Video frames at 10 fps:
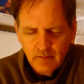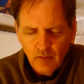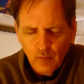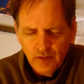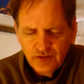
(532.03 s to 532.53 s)

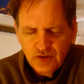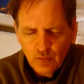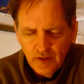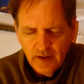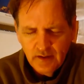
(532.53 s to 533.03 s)
But once
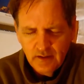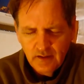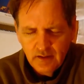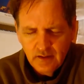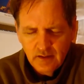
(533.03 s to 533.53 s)
you win,
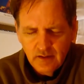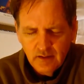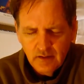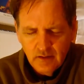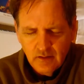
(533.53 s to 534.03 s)

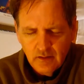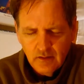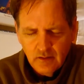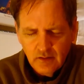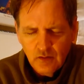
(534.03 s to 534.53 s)

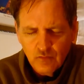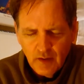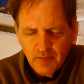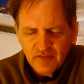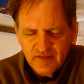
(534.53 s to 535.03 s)
you
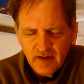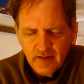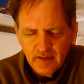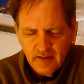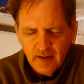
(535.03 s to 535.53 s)

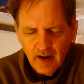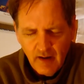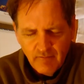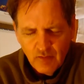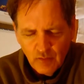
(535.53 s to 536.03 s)
represent
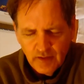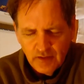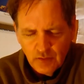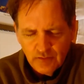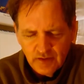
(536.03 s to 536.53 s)
everyone
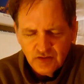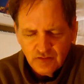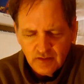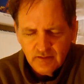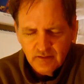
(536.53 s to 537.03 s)
in your
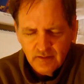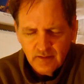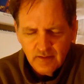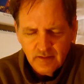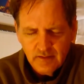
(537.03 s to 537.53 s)
district,
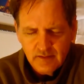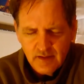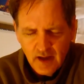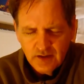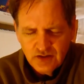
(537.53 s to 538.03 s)

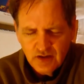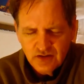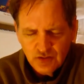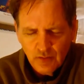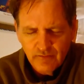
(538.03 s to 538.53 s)
not
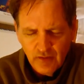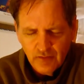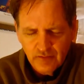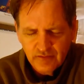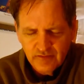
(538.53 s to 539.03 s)
just your
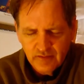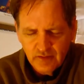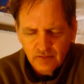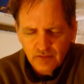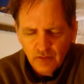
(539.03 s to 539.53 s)
voters.
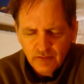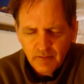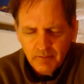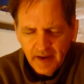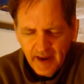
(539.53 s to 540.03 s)
You don't
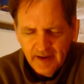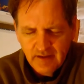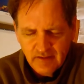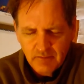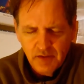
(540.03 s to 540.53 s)

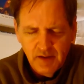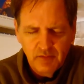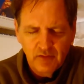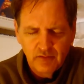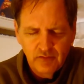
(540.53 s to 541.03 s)
abandon the
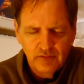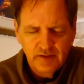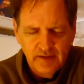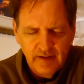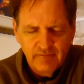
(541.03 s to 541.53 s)
people who
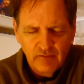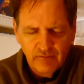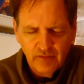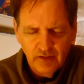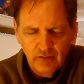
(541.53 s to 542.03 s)
did not vote
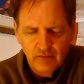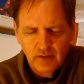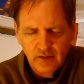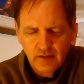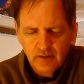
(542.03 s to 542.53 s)
for you,
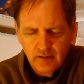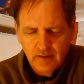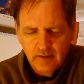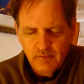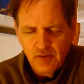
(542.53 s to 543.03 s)

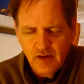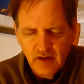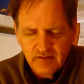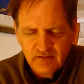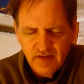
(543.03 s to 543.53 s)

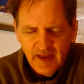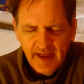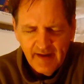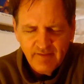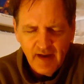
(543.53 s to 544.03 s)
because they
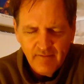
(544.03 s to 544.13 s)
have